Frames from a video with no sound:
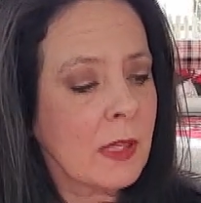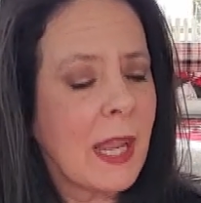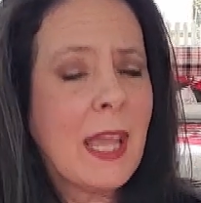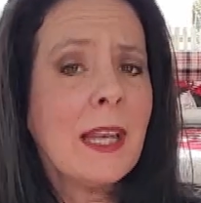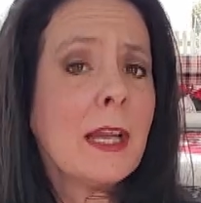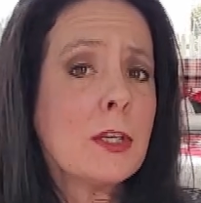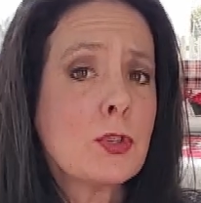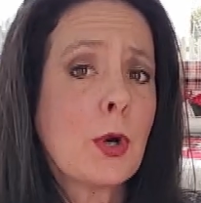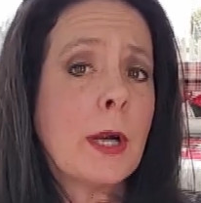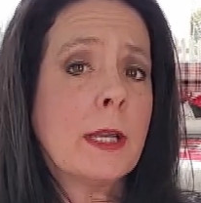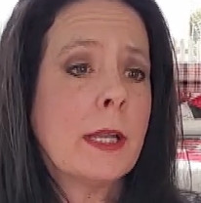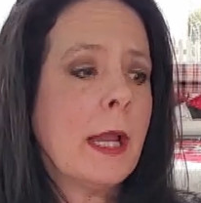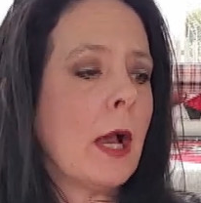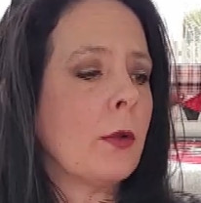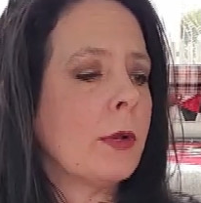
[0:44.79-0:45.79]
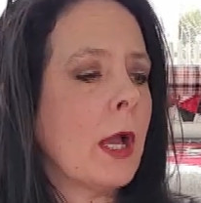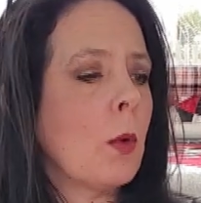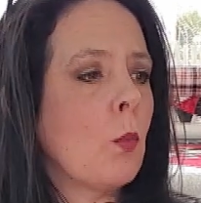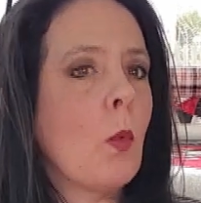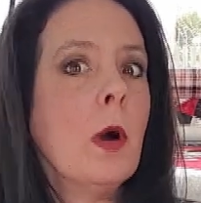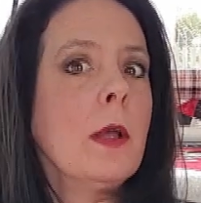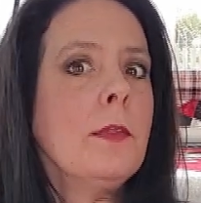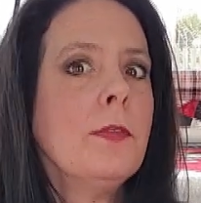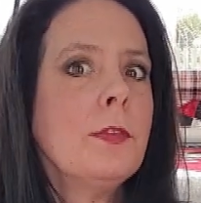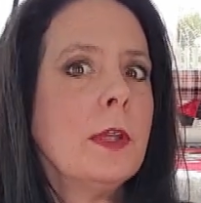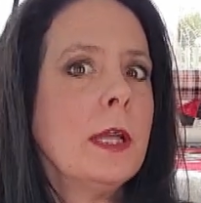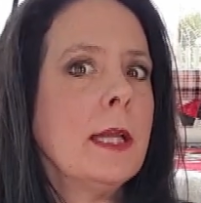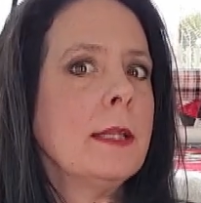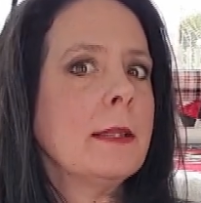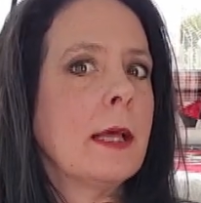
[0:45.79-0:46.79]
And I tried it out. Now, one
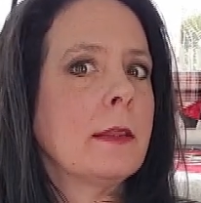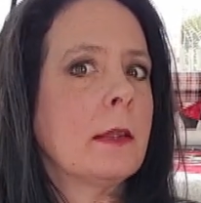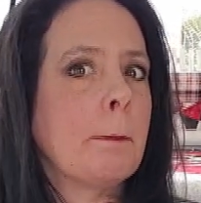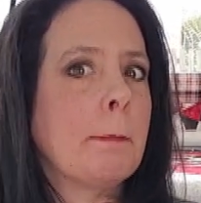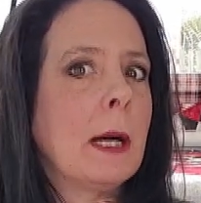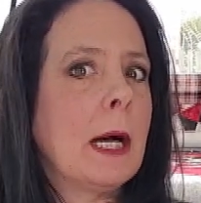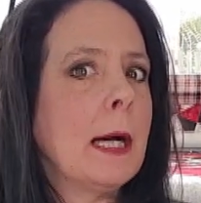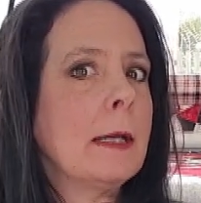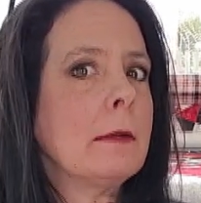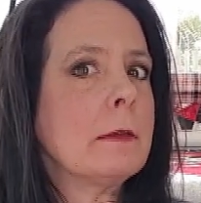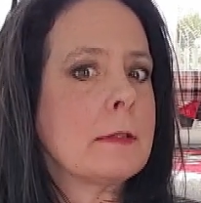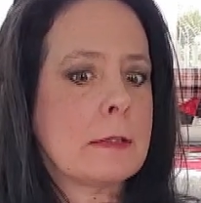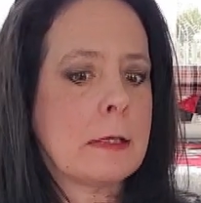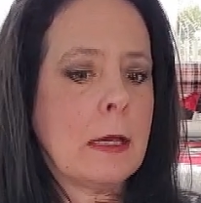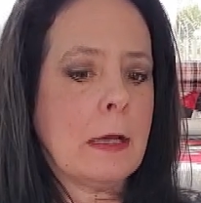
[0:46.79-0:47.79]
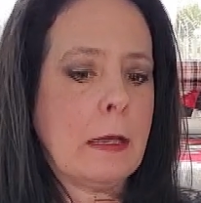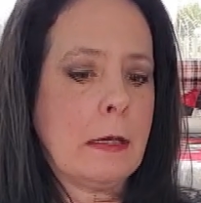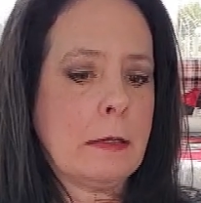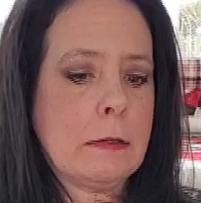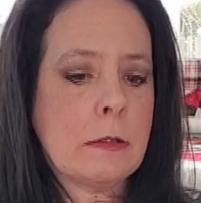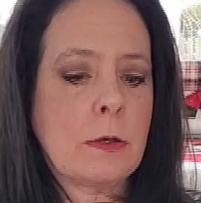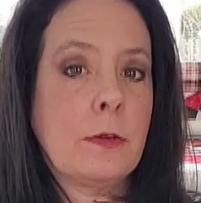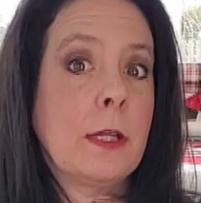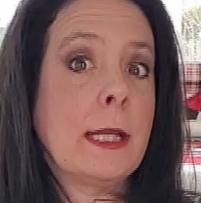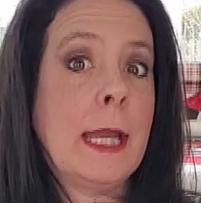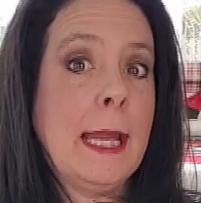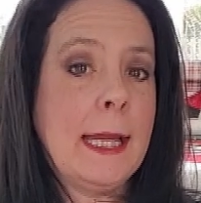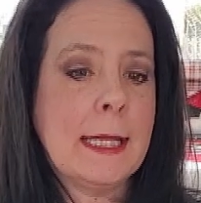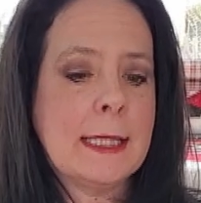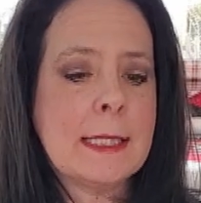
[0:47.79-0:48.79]
thing that the bottle says, or the
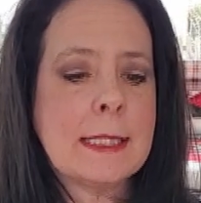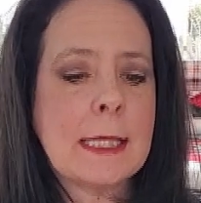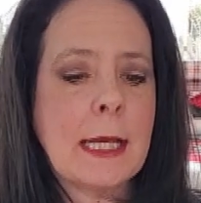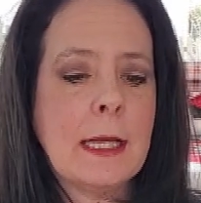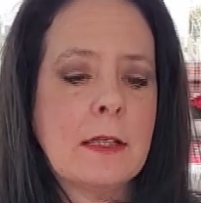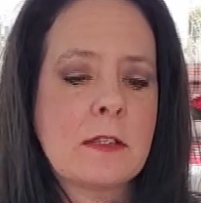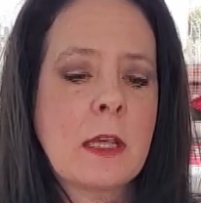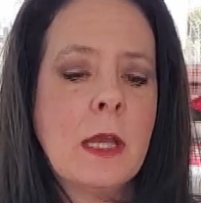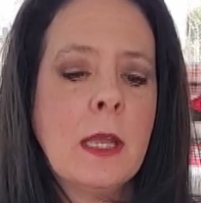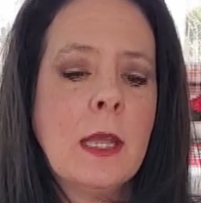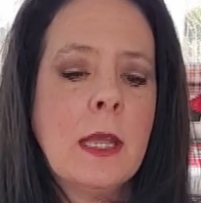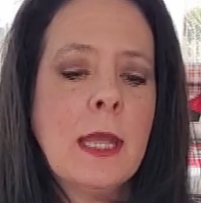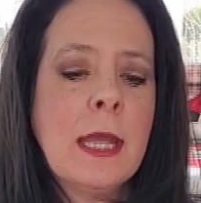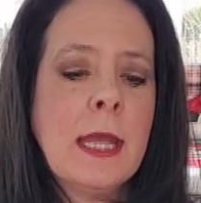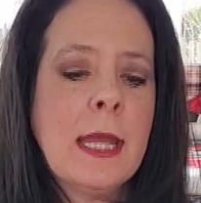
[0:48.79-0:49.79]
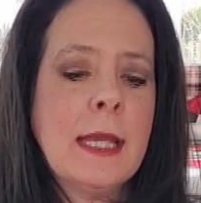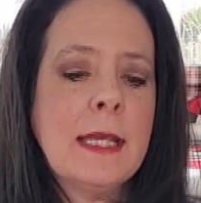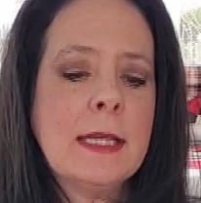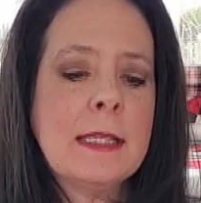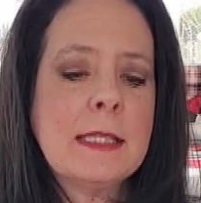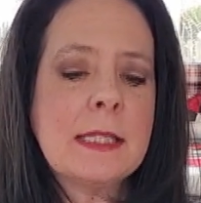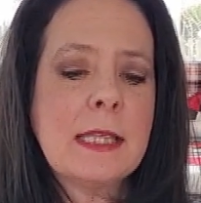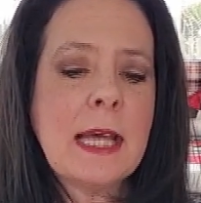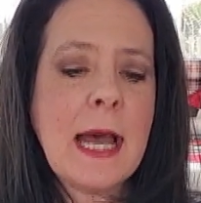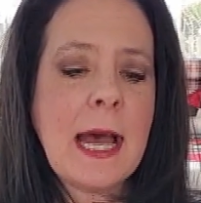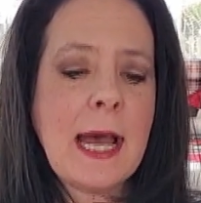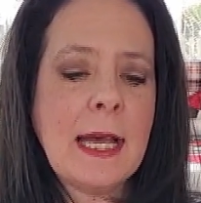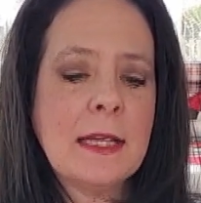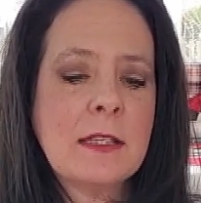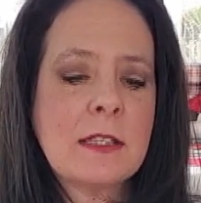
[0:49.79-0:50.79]
can says, is
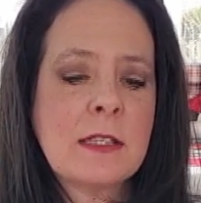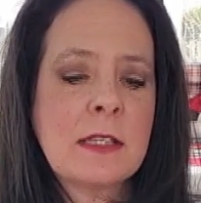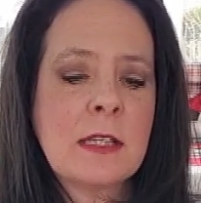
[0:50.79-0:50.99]
that